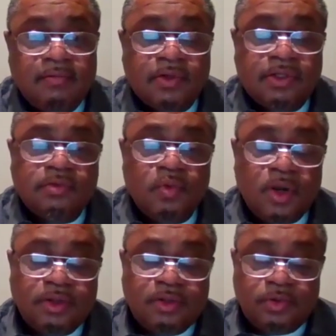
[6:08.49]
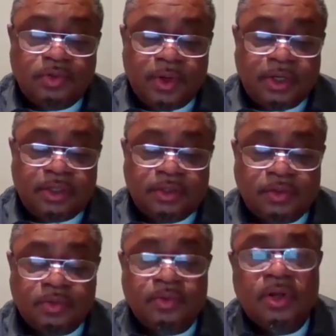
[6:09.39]
verses 1 through
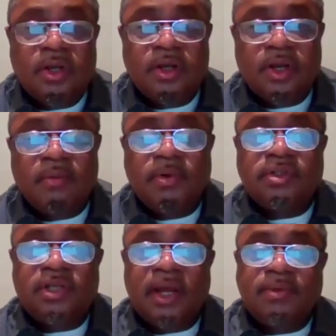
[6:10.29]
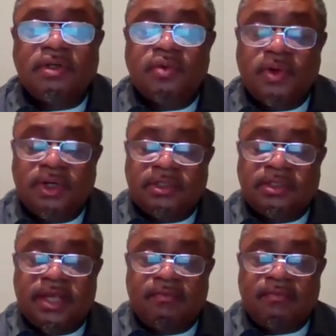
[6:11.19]
22. Numbers chapter
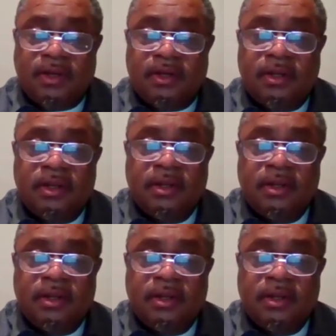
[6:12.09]
27,